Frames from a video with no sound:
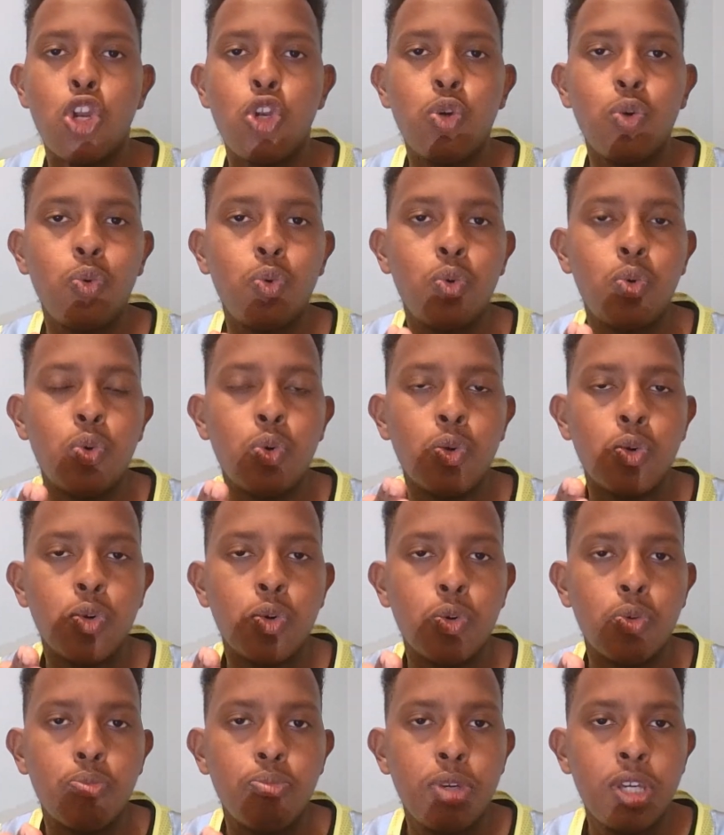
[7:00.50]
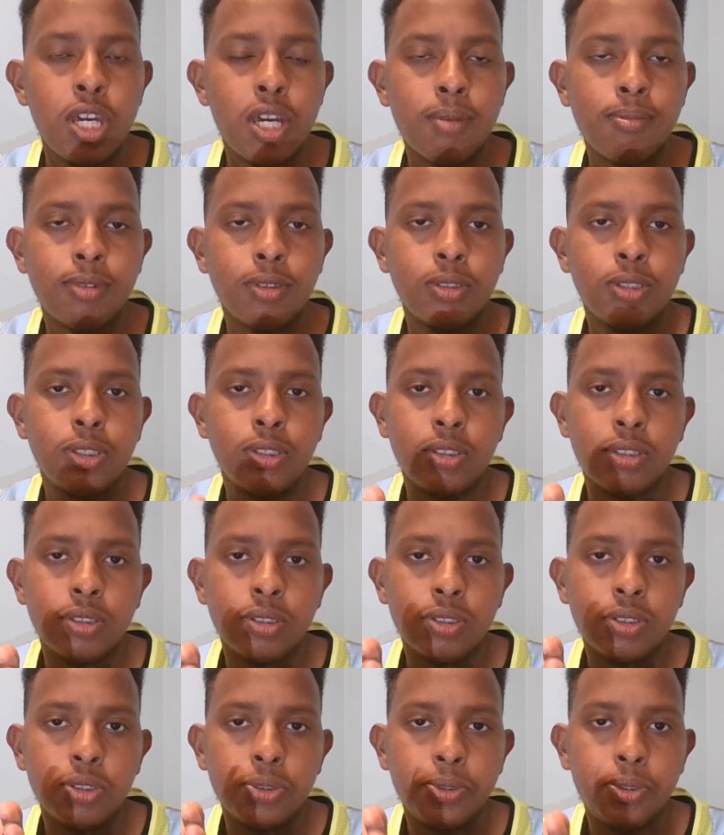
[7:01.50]
to be able
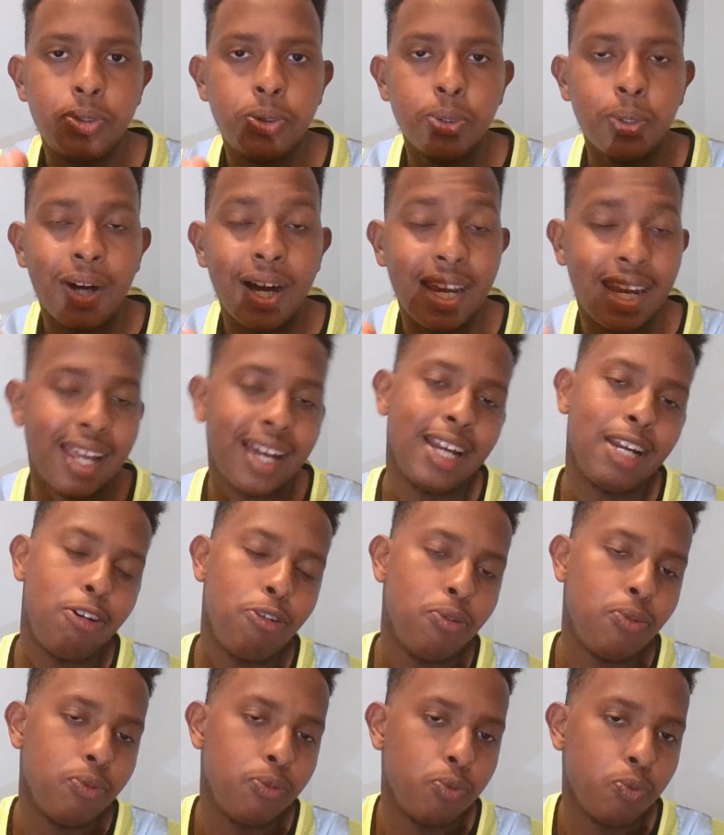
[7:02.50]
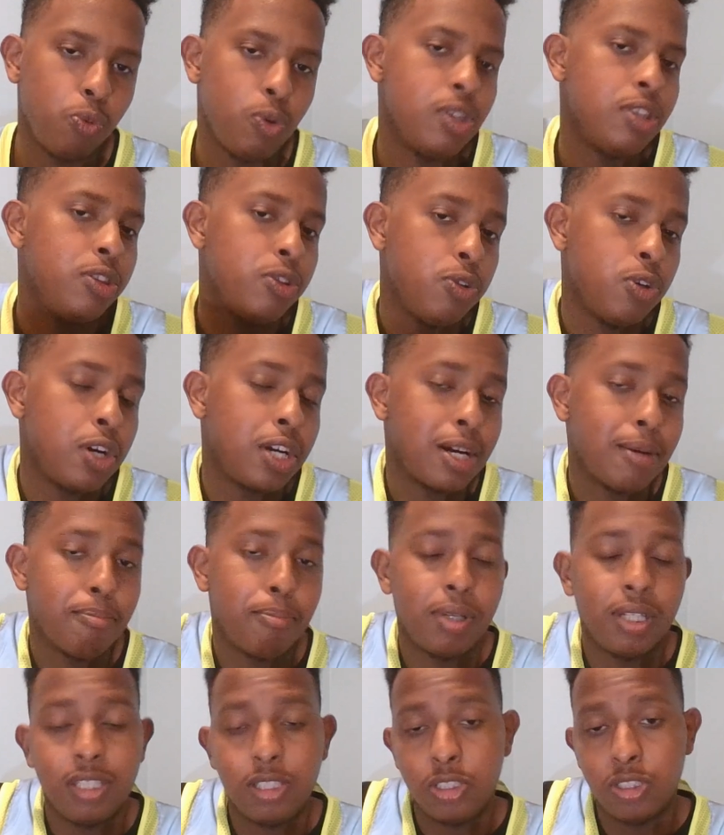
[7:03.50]
to align with your
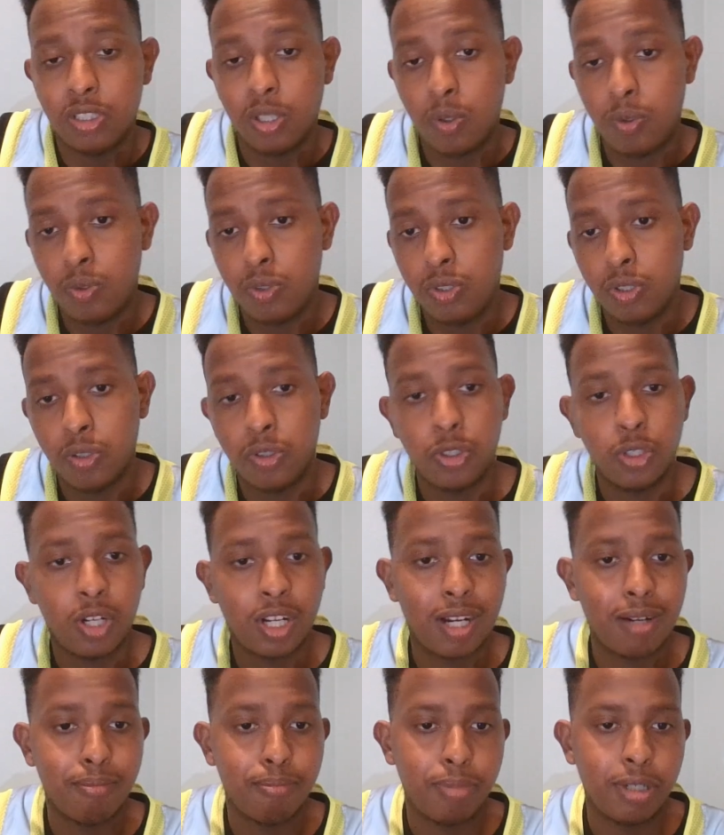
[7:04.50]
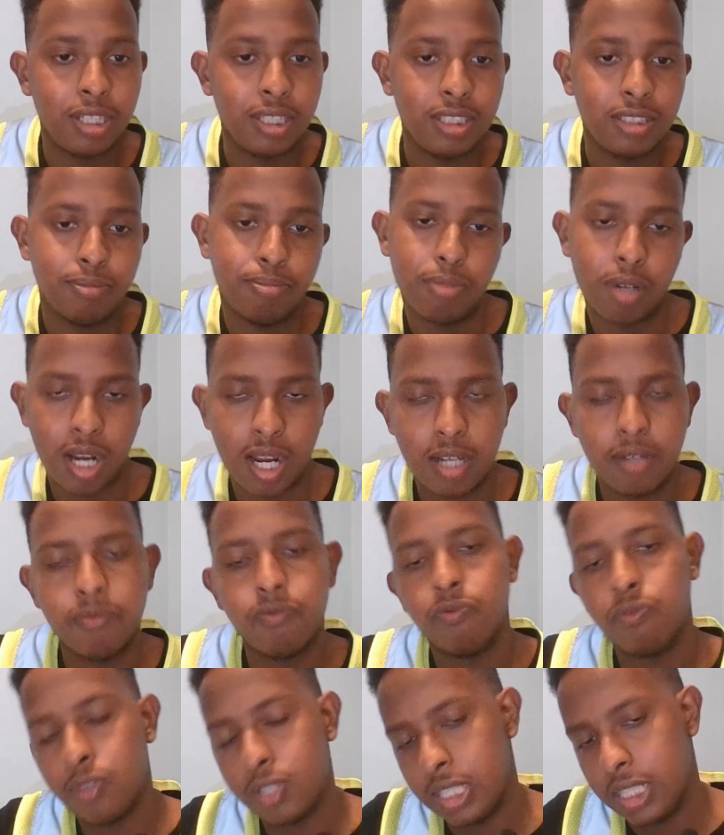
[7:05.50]
company's tone or your company's brand
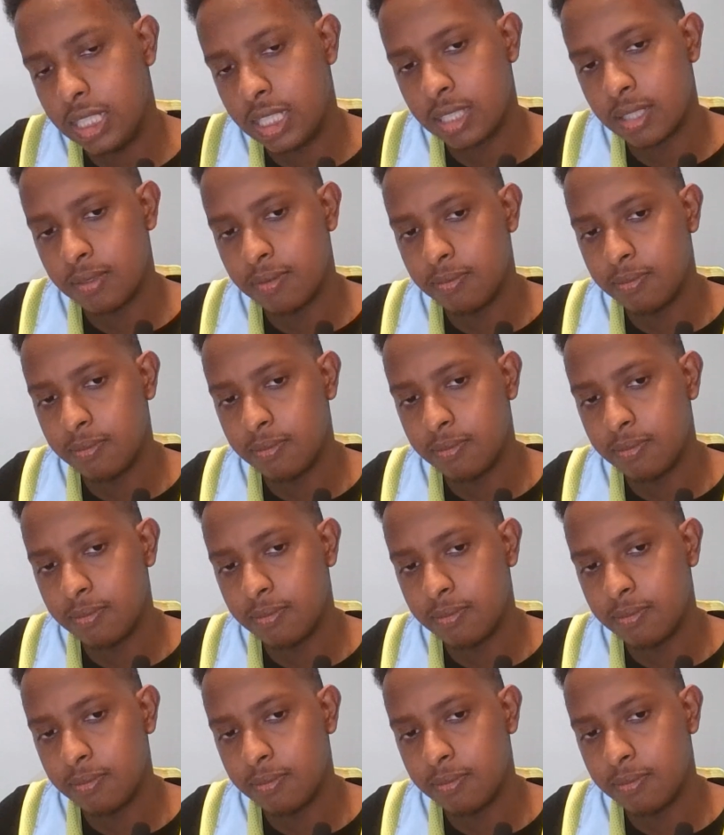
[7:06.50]
voice.